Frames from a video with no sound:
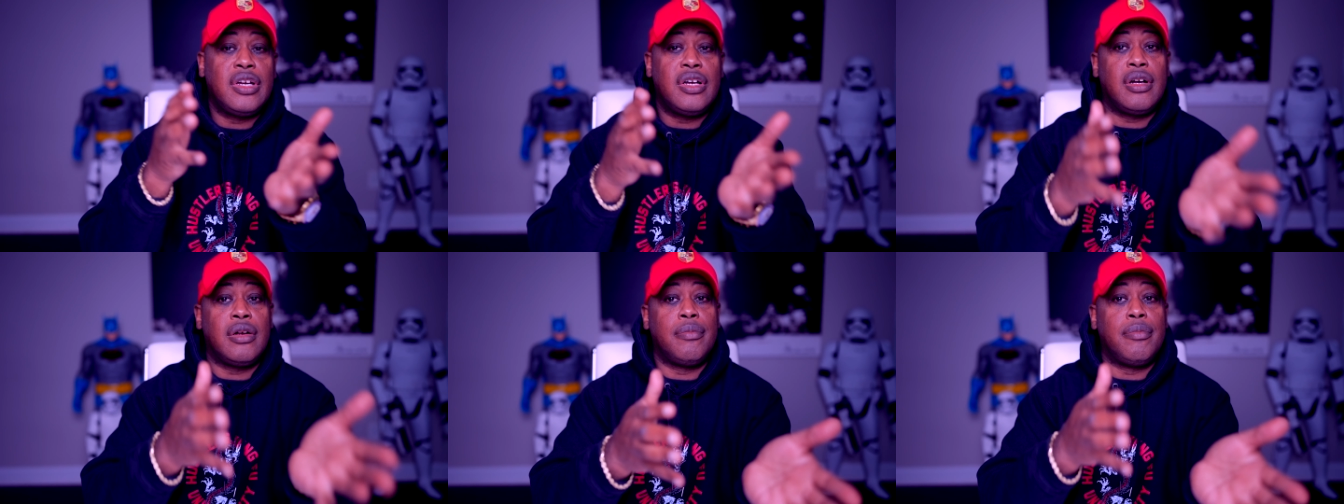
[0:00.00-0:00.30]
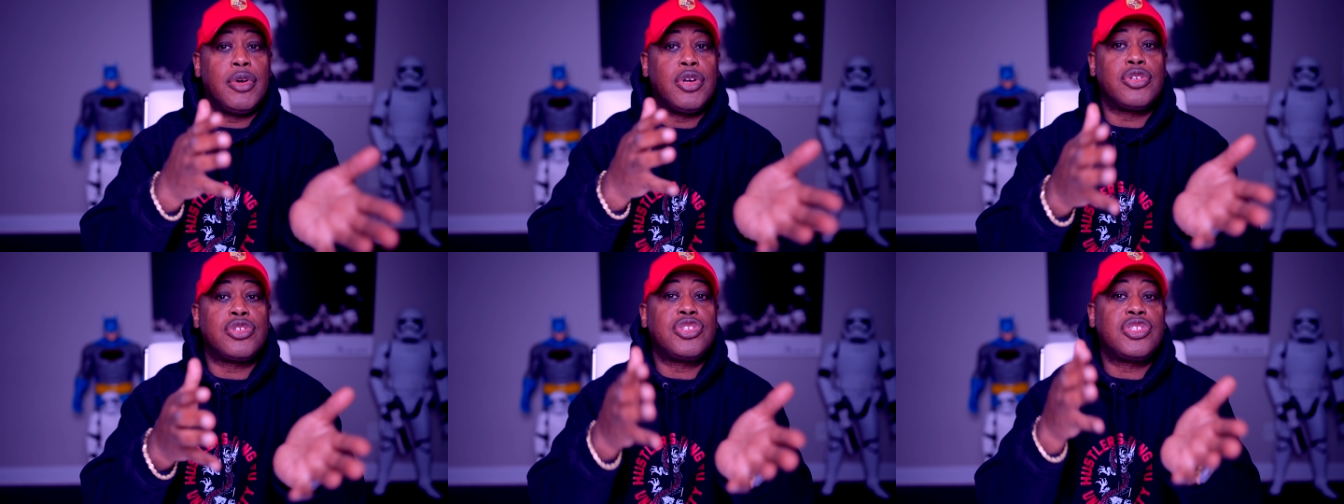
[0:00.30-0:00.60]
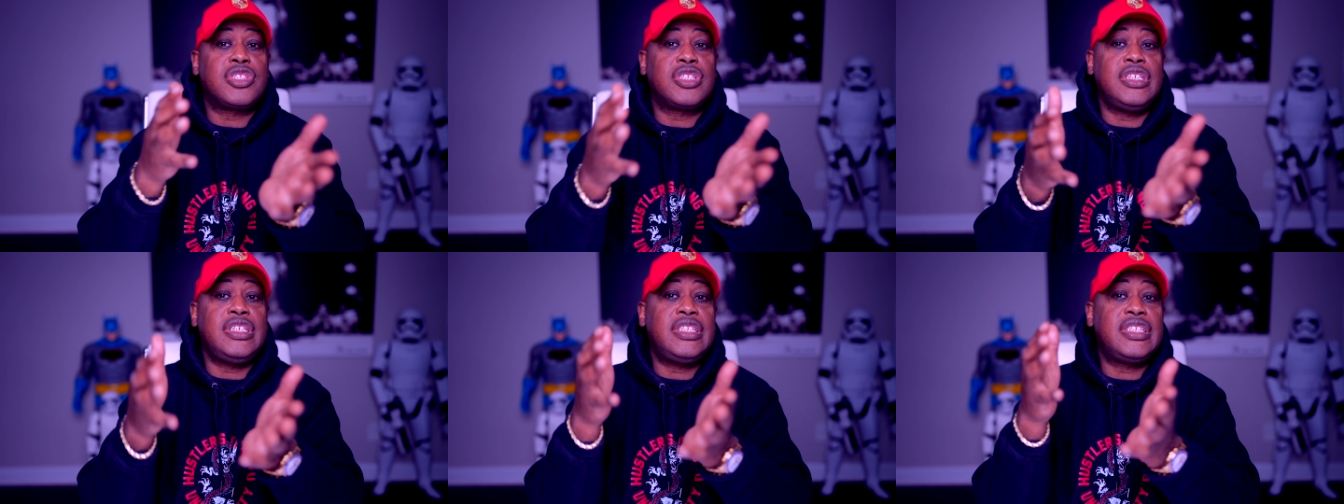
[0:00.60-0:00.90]

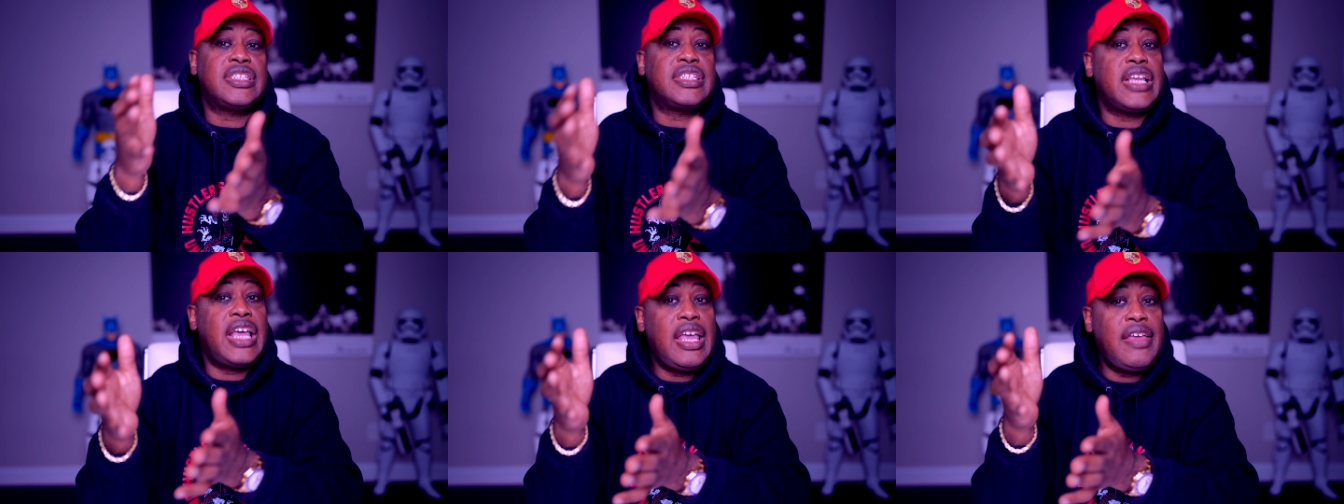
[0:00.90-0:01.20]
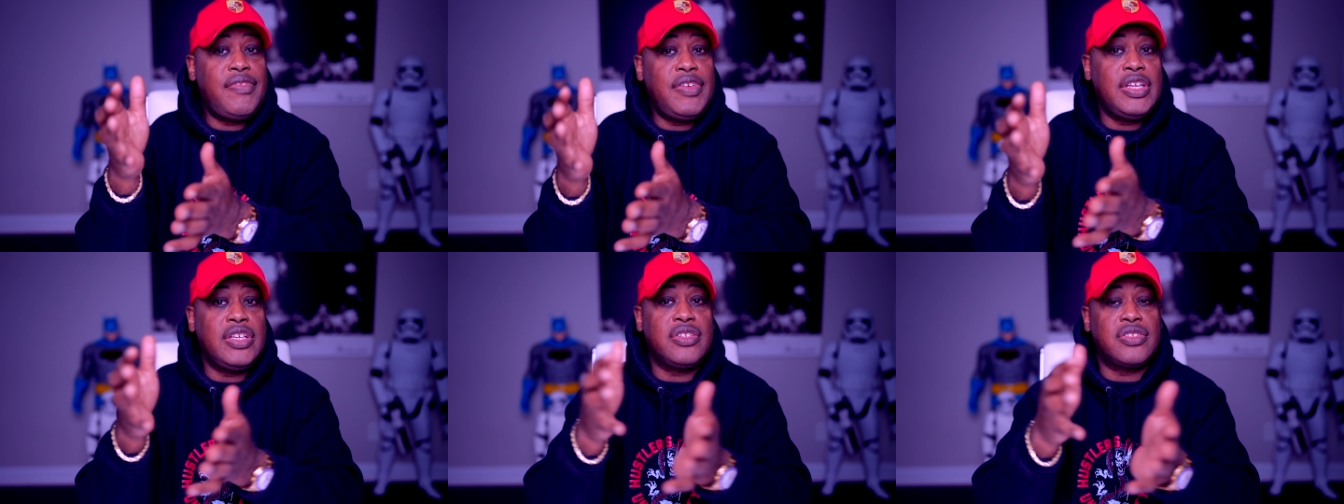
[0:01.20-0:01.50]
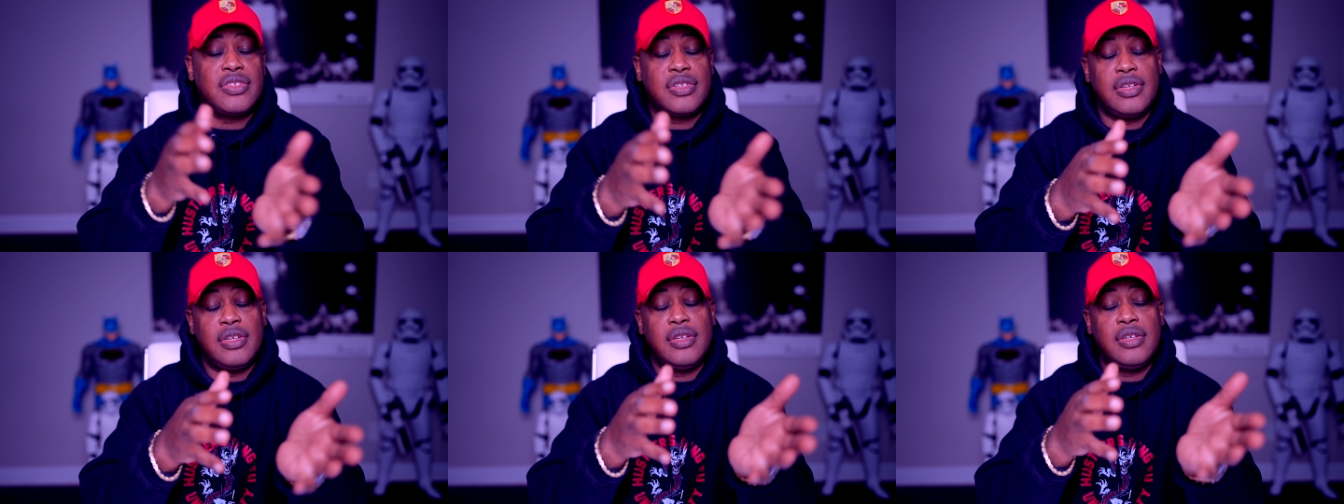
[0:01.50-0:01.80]
emergency
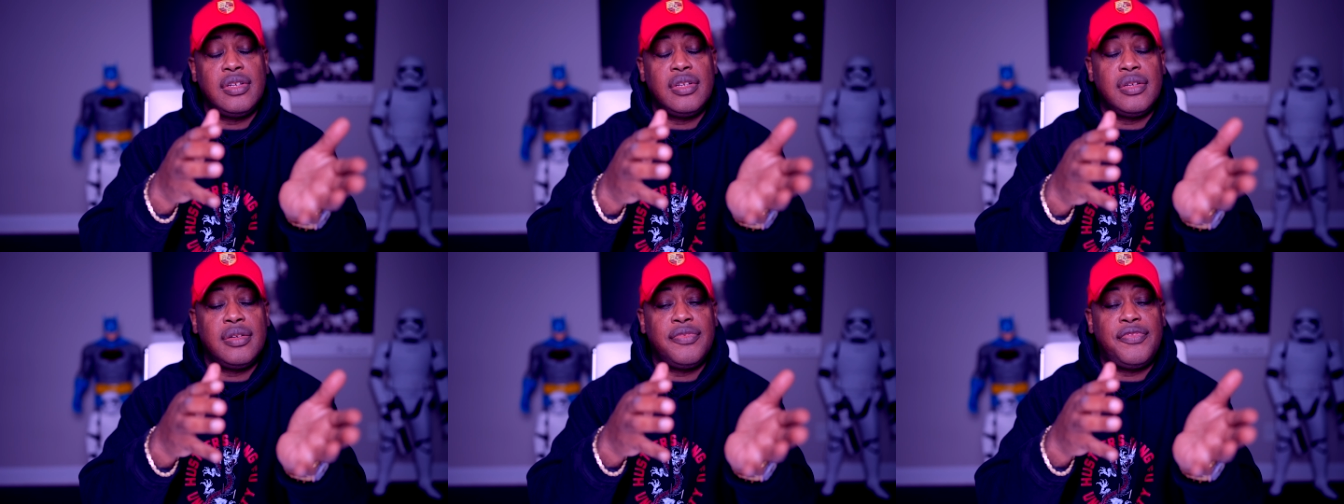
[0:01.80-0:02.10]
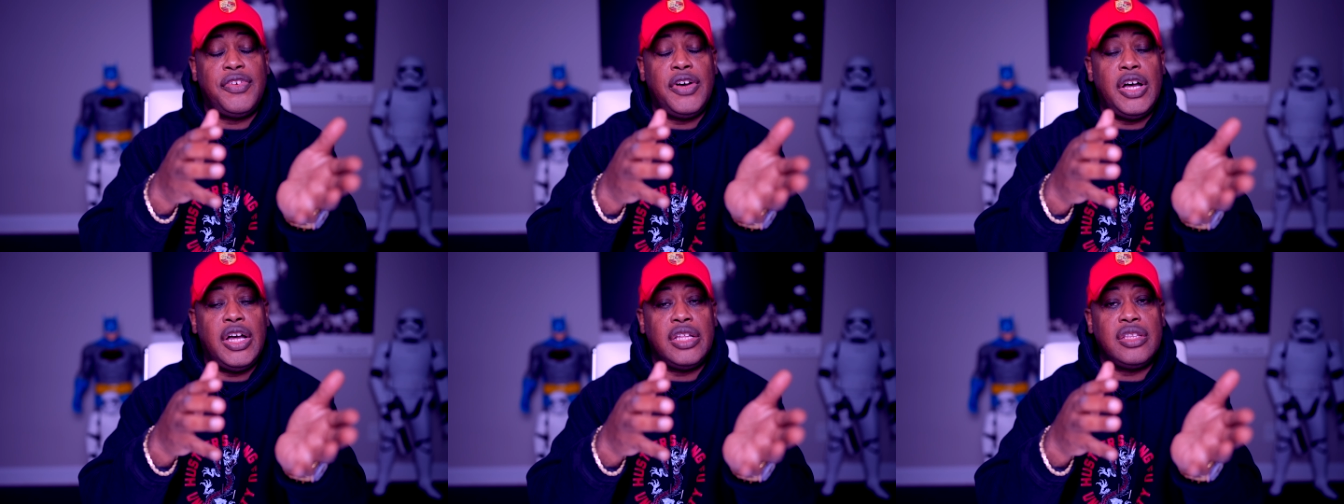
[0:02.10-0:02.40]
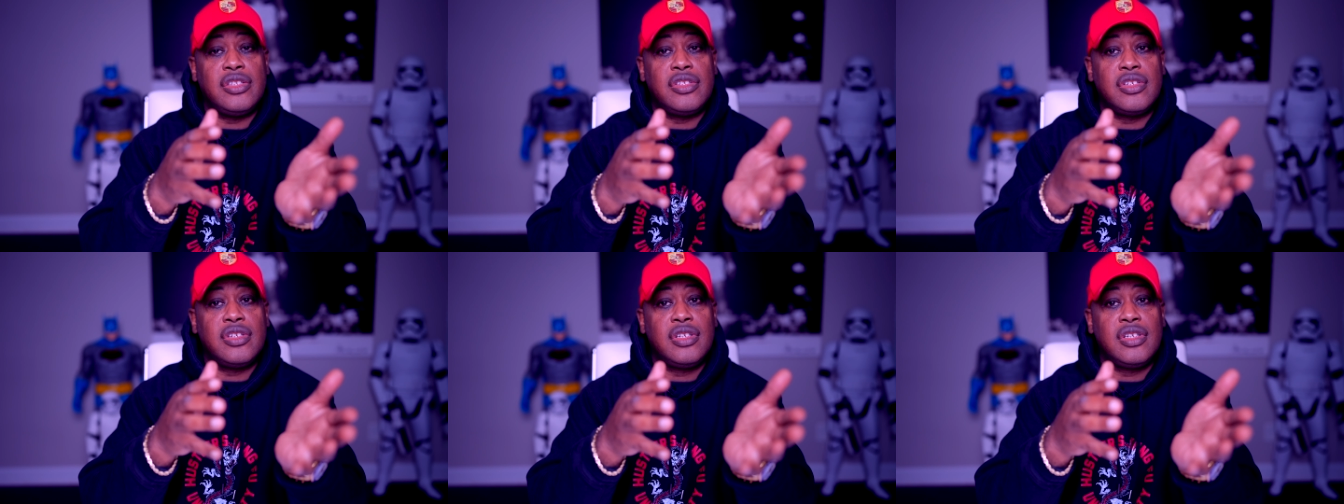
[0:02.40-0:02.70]
savings
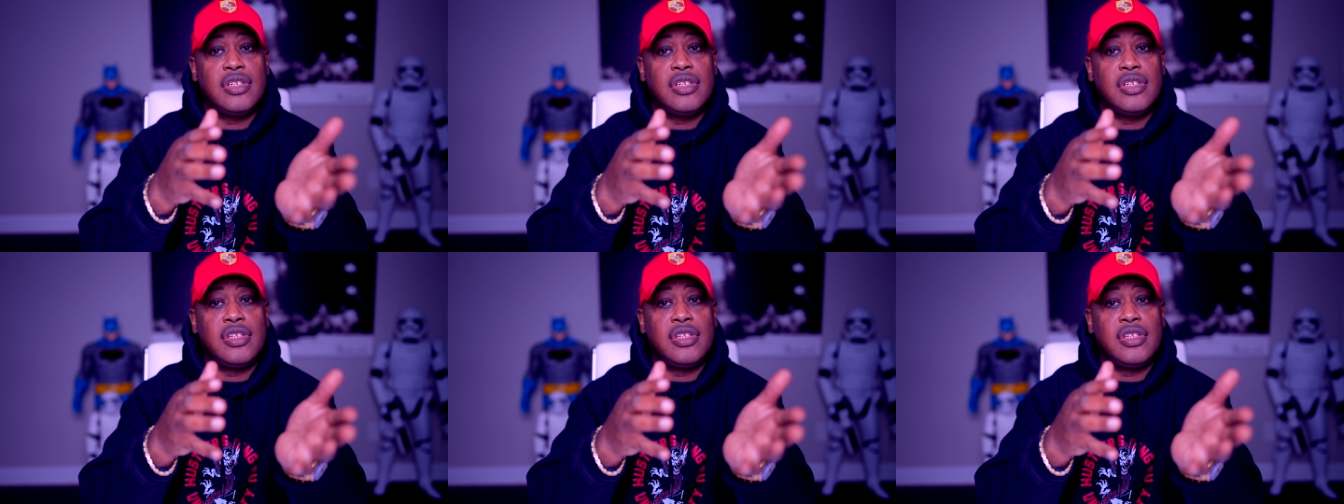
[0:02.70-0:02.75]
fund,